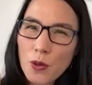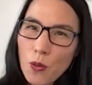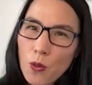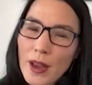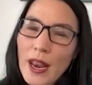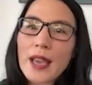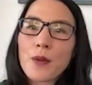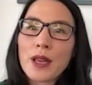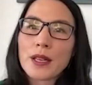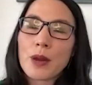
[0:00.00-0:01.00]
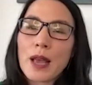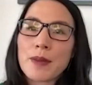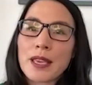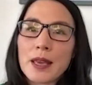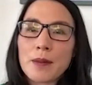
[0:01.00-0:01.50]
when I
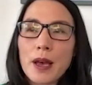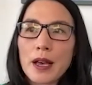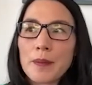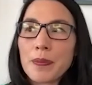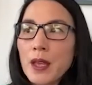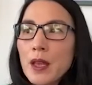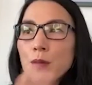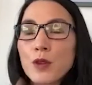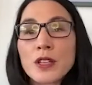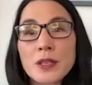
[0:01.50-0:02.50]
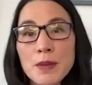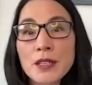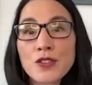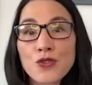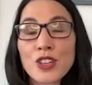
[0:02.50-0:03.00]
became moved into
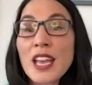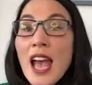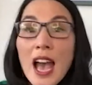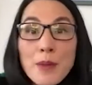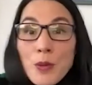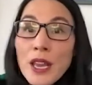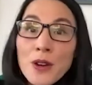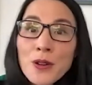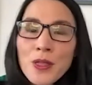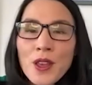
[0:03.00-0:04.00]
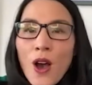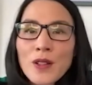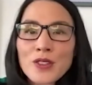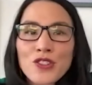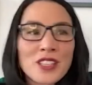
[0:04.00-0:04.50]
ministry, I mean, when I heard
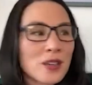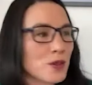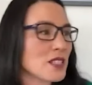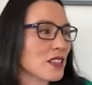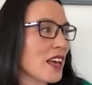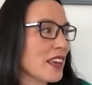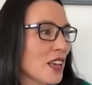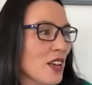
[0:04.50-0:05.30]
theology that was like,